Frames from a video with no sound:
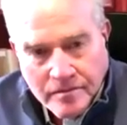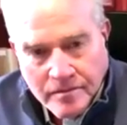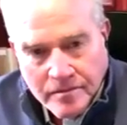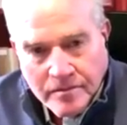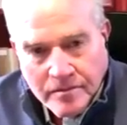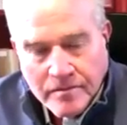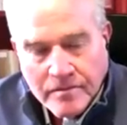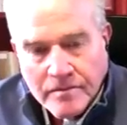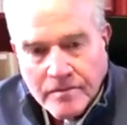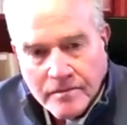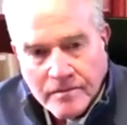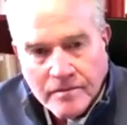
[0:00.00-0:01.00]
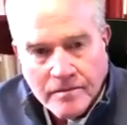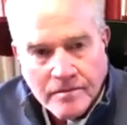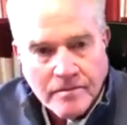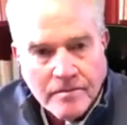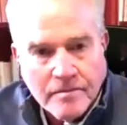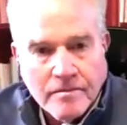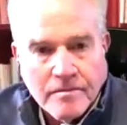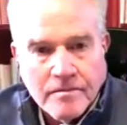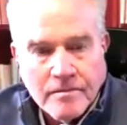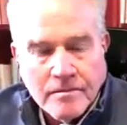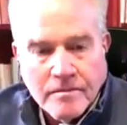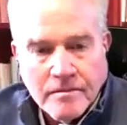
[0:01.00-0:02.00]

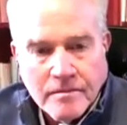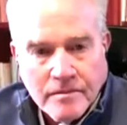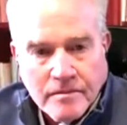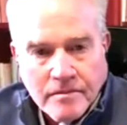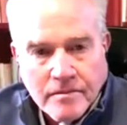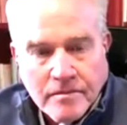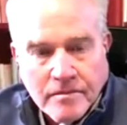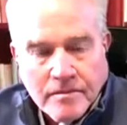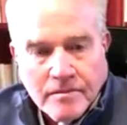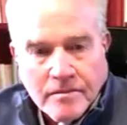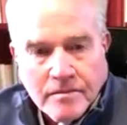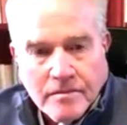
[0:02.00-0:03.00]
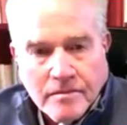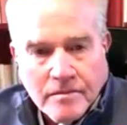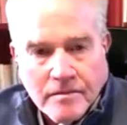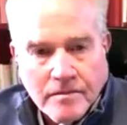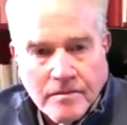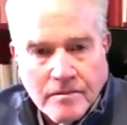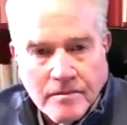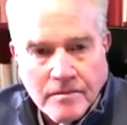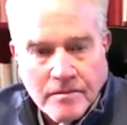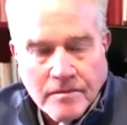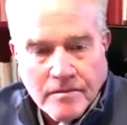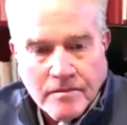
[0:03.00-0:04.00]

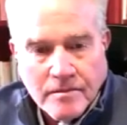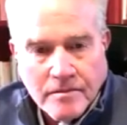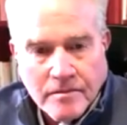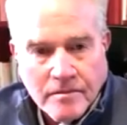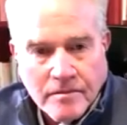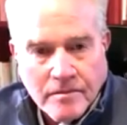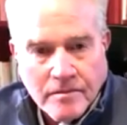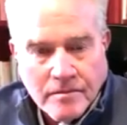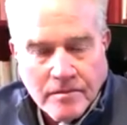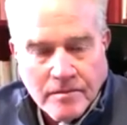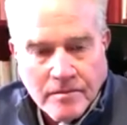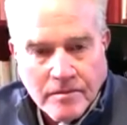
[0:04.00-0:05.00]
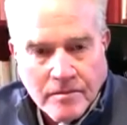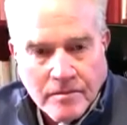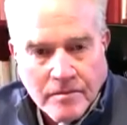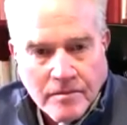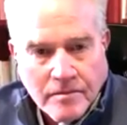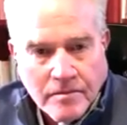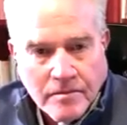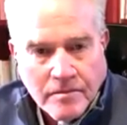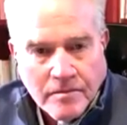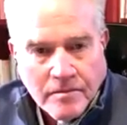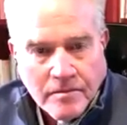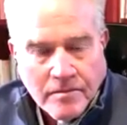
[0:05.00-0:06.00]

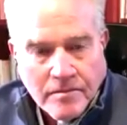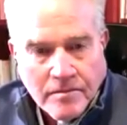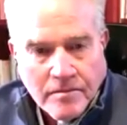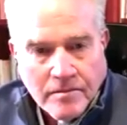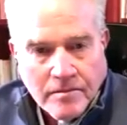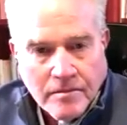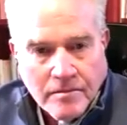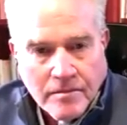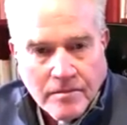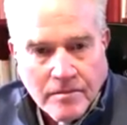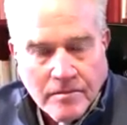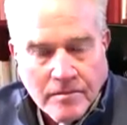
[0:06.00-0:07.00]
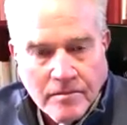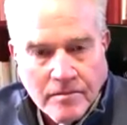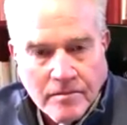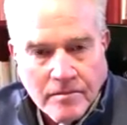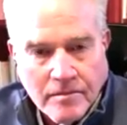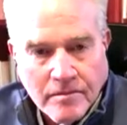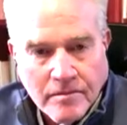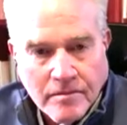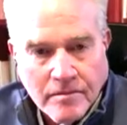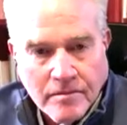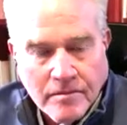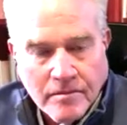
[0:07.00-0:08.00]
(not speaking)